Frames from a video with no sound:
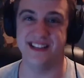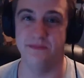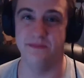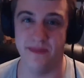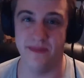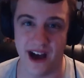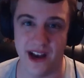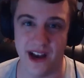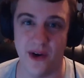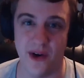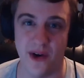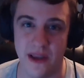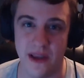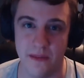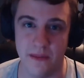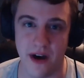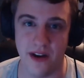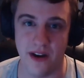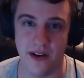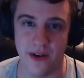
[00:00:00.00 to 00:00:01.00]
Mano y
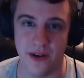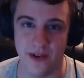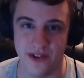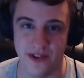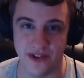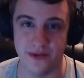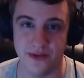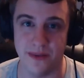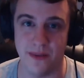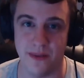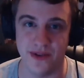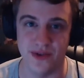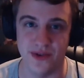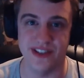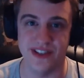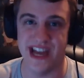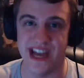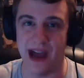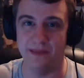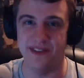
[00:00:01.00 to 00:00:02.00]
Mano, just remember to
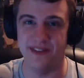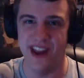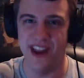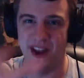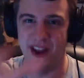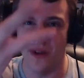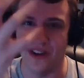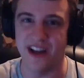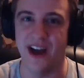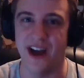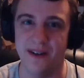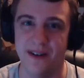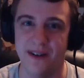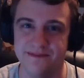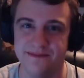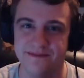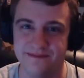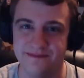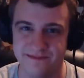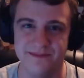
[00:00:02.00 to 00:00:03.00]
adapt and overcome.
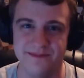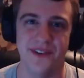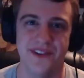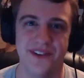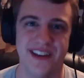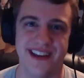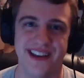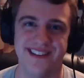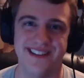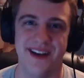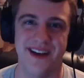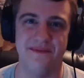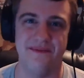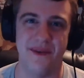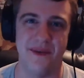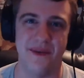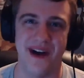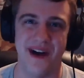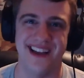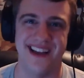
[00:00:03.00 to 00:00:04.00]
See you next time.
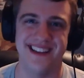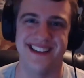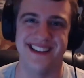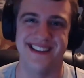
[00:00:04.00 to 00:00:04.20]
Bye-bye.